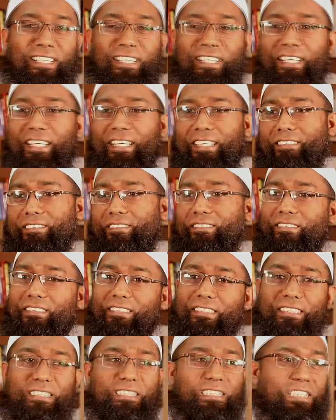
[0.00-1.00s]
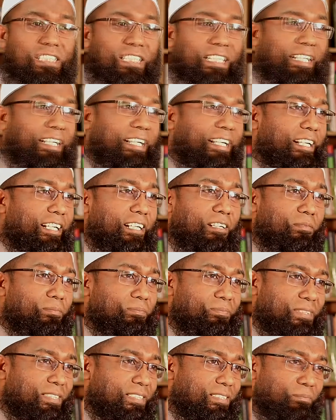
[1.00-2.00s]
And she
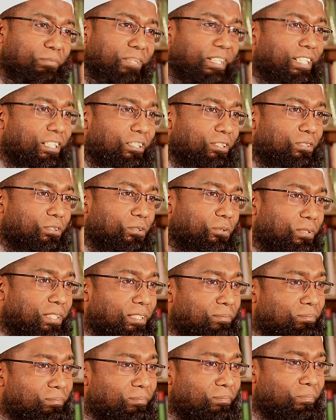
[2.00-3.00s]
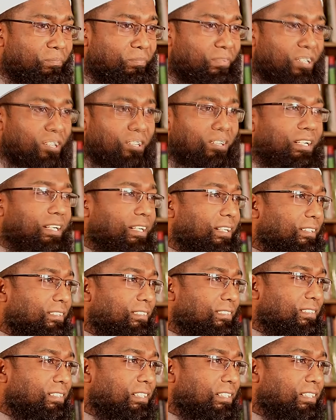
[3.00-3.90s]
gives video to him or her,